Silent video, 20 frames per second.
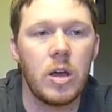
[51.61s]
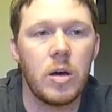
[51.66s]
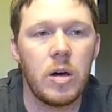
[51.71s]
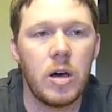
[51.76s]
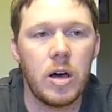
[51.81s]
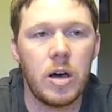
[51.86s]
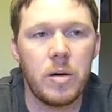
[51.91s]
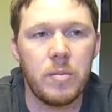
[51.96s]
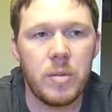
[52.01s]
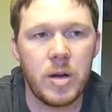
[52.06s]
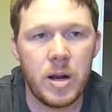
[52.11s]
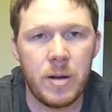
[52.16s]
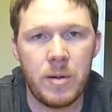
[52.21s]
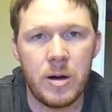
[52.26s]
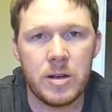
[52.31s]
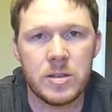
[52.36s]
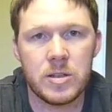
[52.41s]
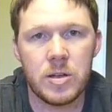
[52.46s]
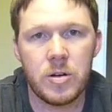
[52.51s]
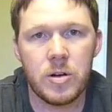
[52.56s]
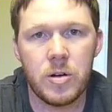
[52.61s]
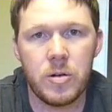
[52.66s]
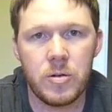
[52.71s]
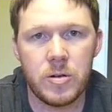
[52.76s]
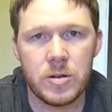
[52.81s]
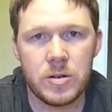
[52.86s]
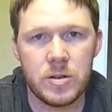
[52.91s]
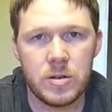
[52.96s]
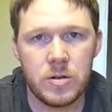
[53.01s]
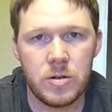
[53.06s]
but I'm also
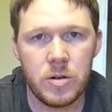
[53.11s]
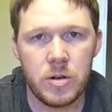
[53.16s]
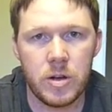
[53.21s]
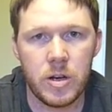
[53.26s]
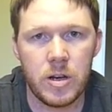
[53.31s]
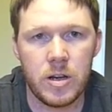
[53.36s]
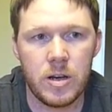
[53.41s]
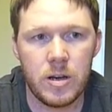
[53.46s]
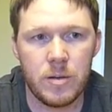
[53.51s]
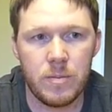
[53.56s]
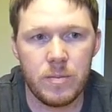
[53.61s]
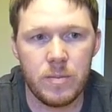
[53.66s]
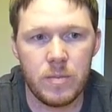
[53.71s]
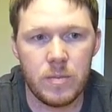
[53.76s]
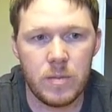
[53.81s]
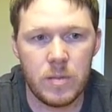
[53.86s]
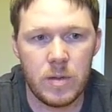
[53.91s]
going to hook it up